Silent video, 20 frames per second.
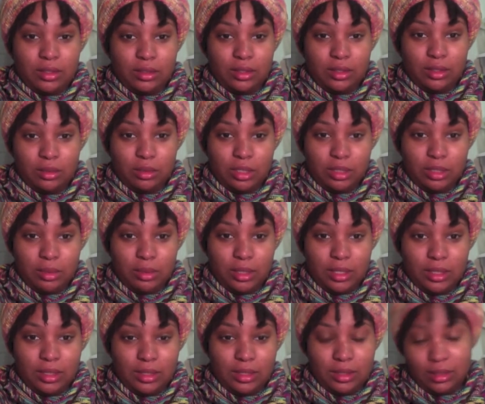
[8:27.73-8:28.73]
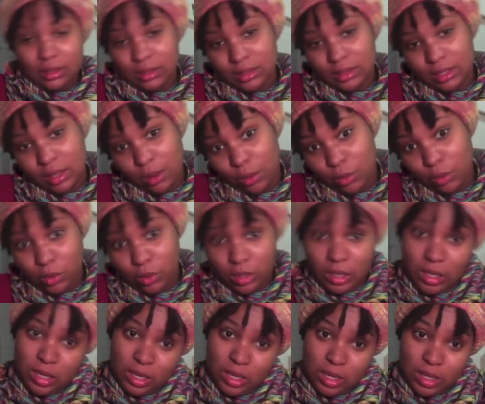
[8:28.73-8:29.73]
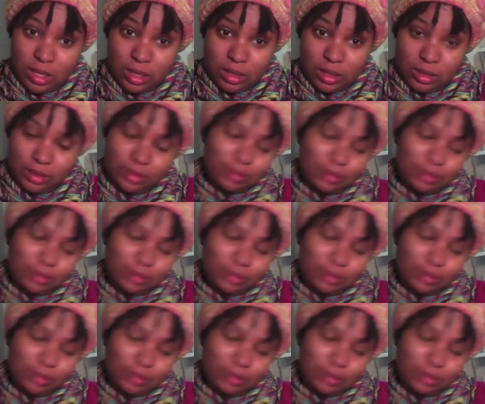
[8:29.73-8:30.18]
So much pink. Oh, yeah.